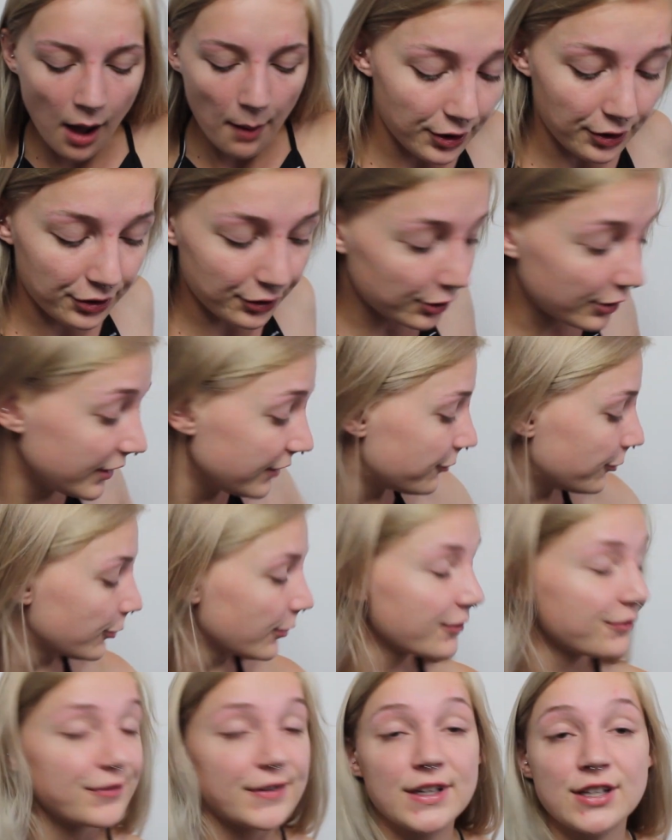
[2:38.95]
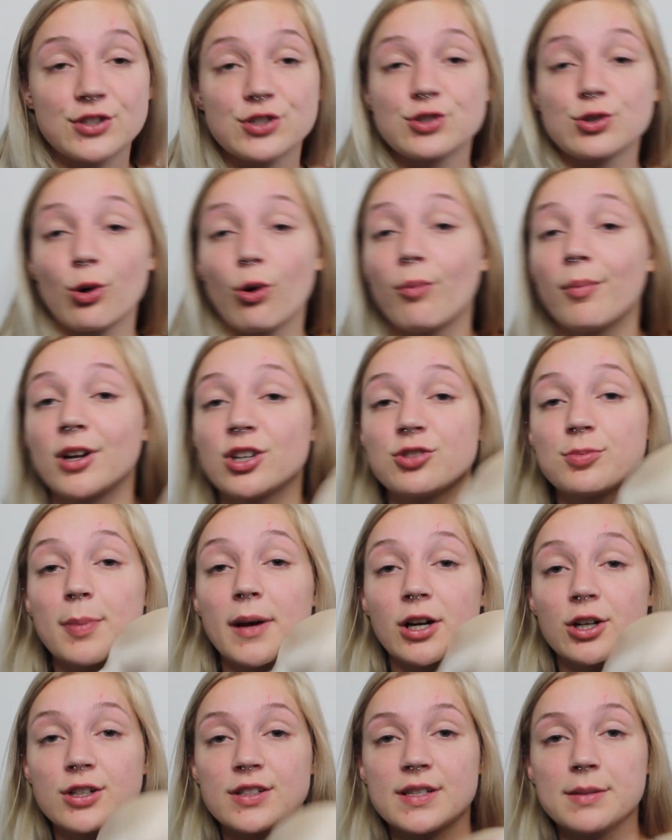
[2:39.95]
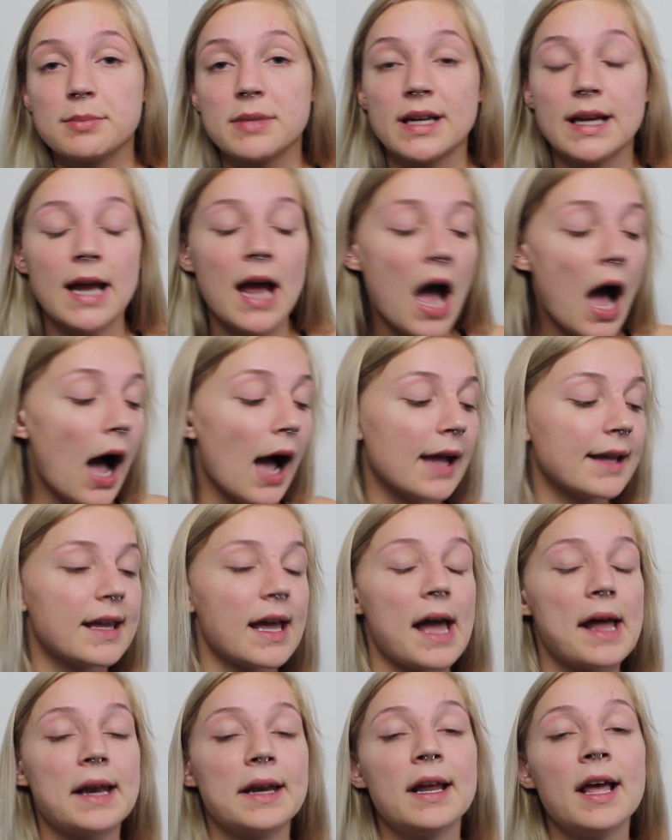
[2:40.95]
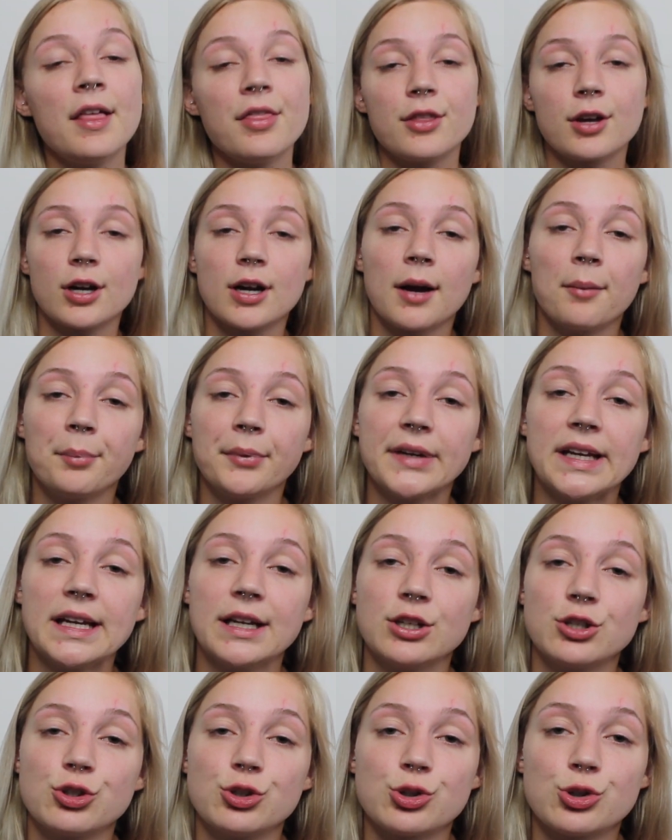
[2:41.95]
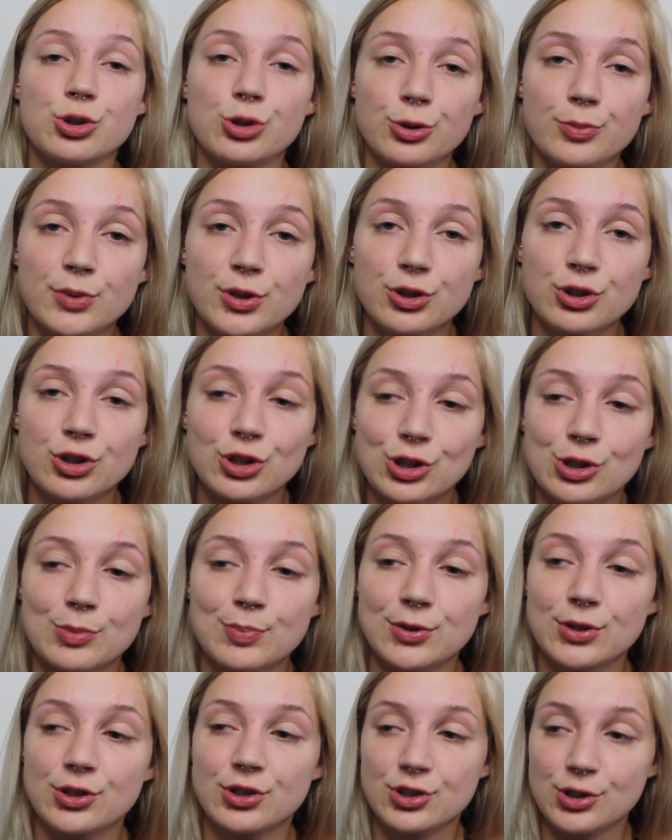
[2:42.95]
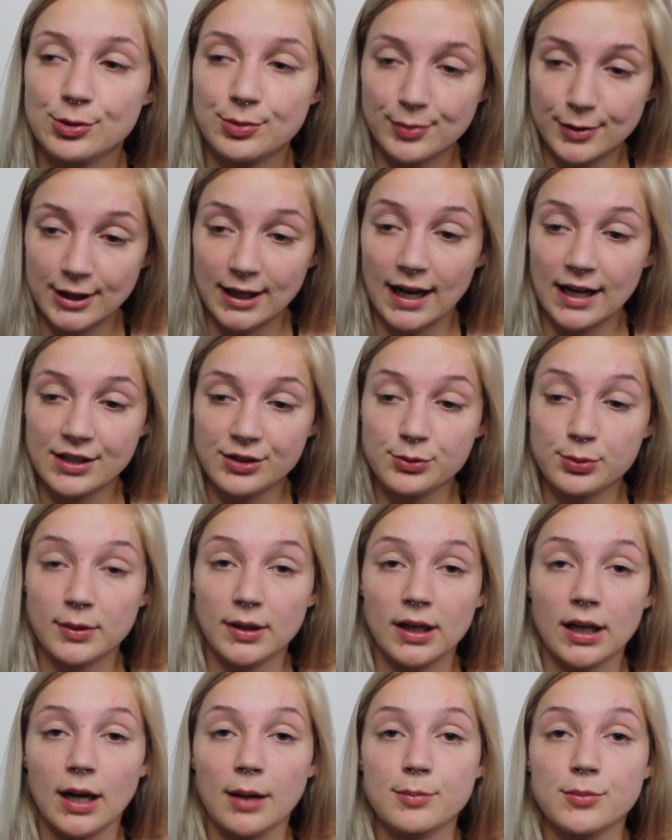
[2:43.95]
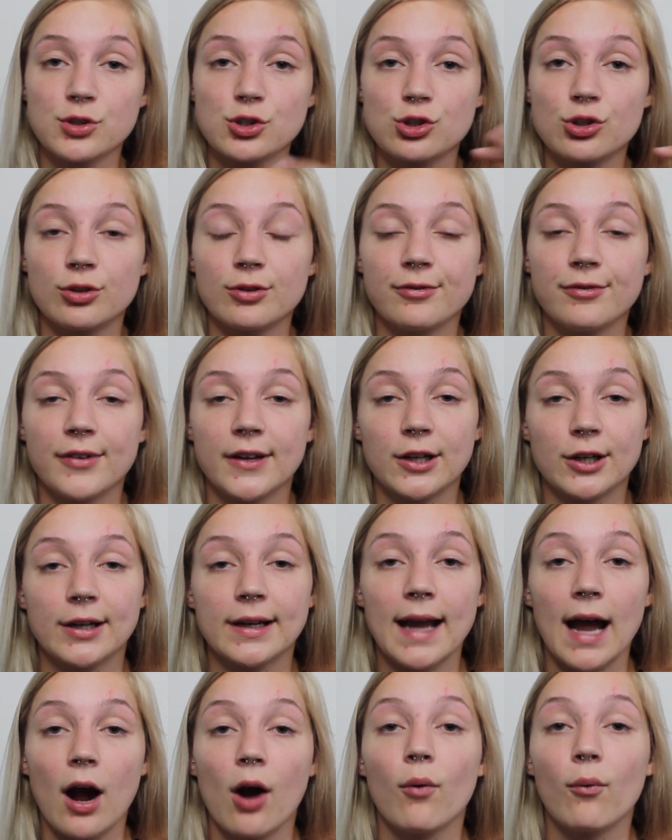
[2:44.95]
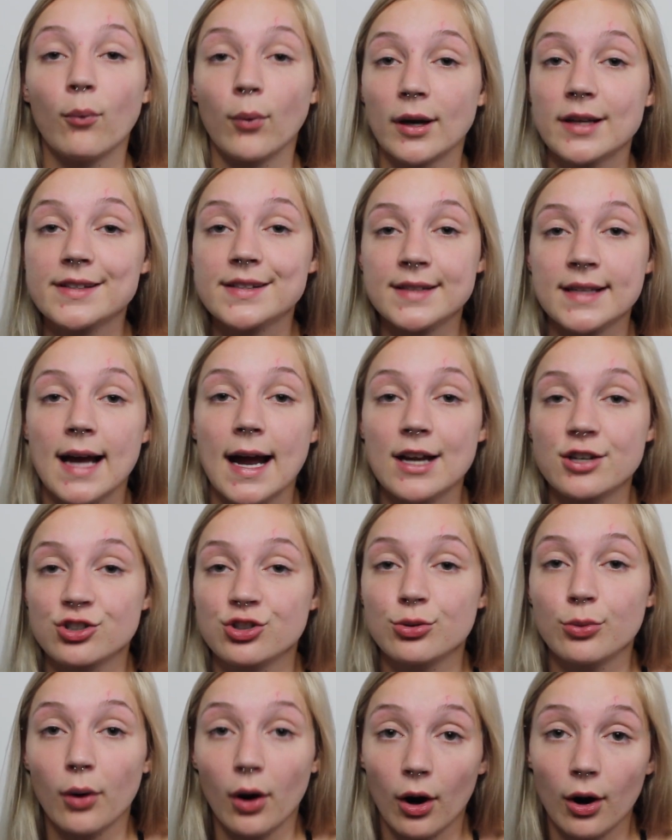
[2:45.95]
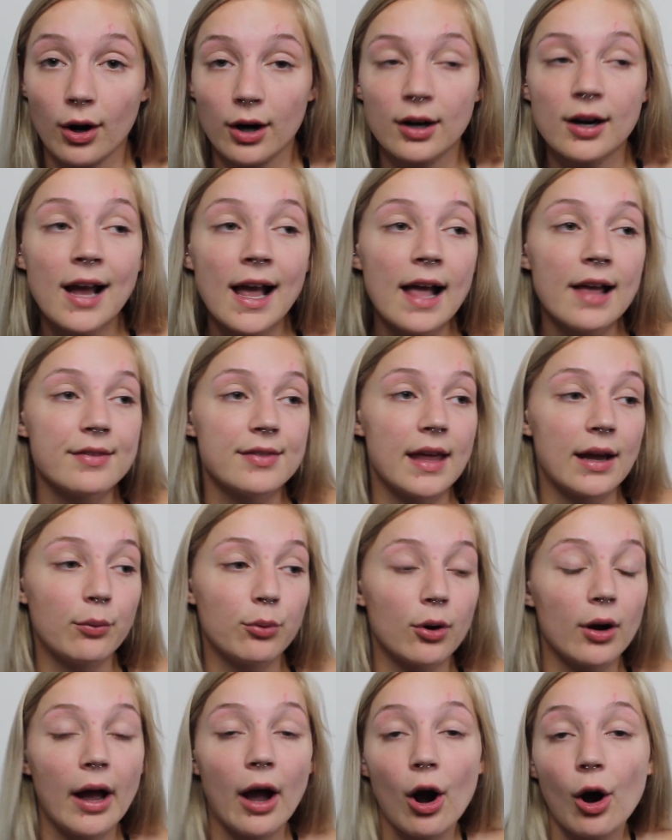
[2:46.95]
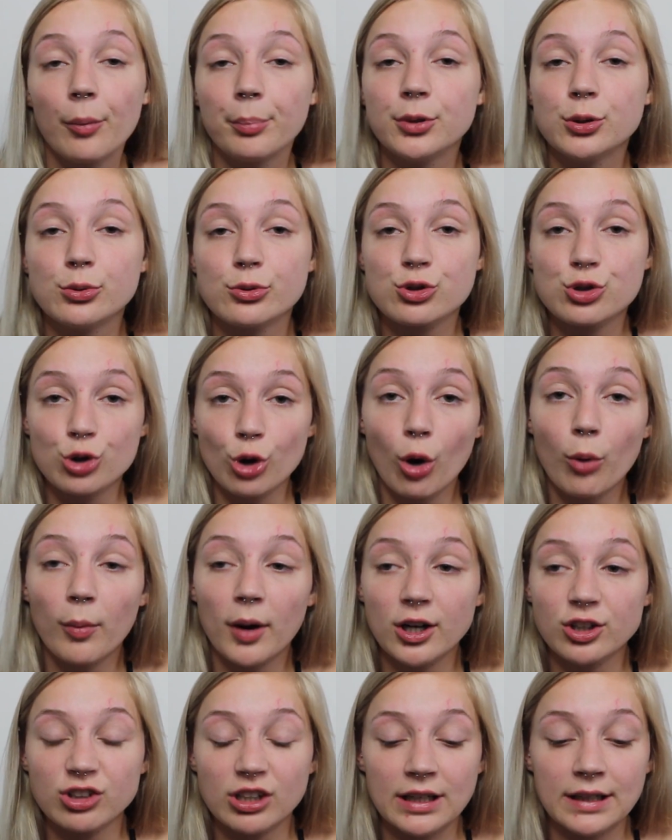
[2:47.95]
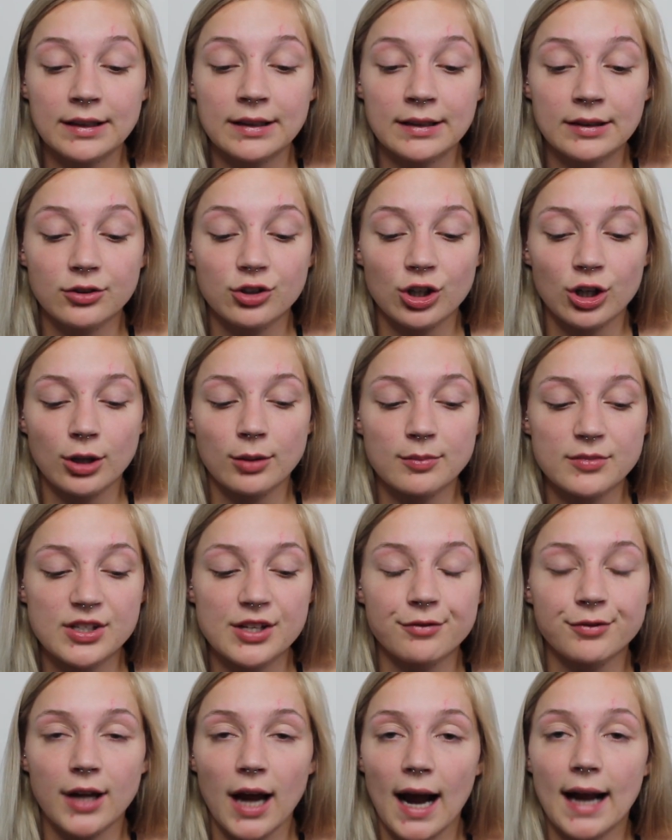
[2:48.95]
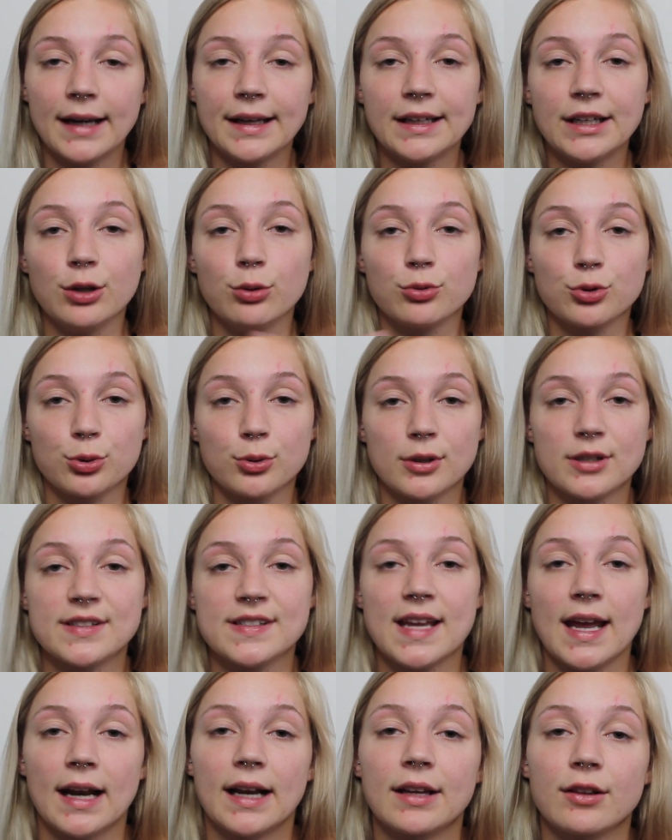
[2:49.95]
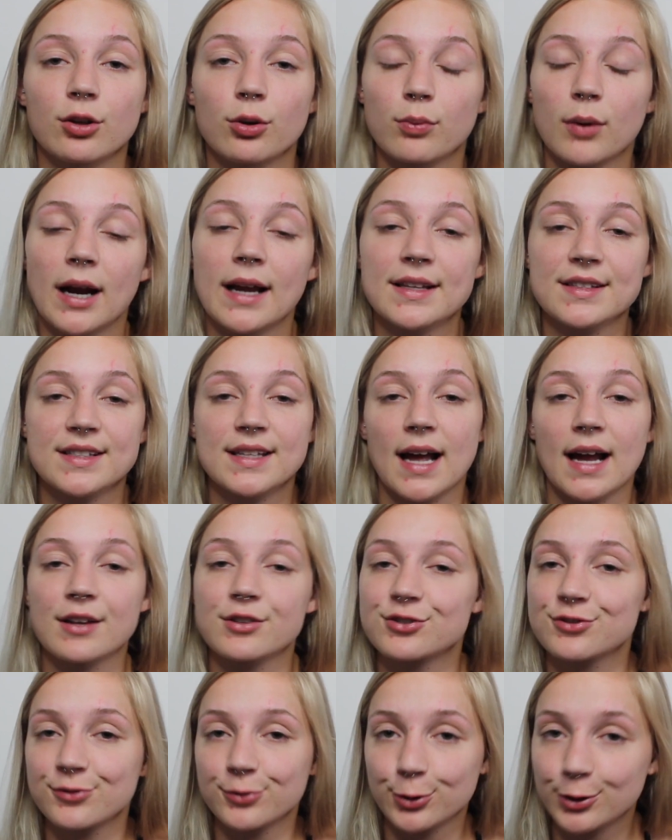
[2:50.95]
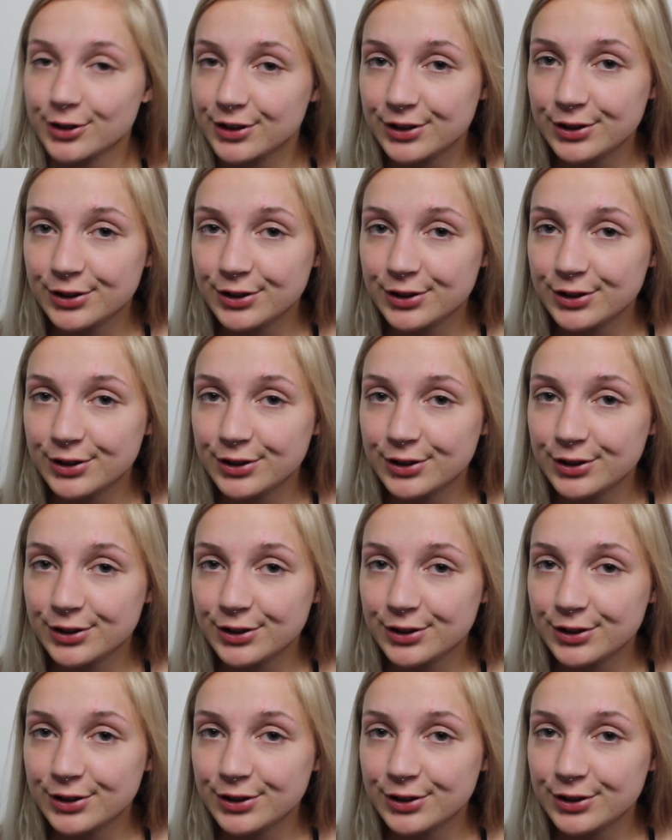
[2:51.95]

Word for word: The 34 fits so much better to me. Again, their company is super, super, super nice when it comes to figuring out what size you are. They will help you so much in terms of guiding you towards getting the right size for